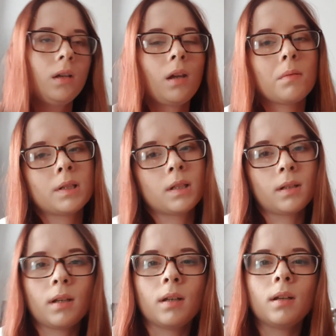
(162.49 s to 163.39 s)
get my
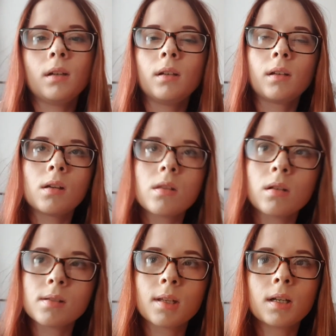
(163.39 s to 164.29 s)
ticket, get
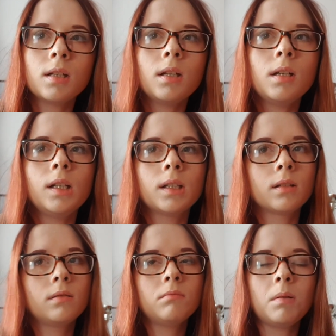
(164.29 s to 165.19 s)
things that I need and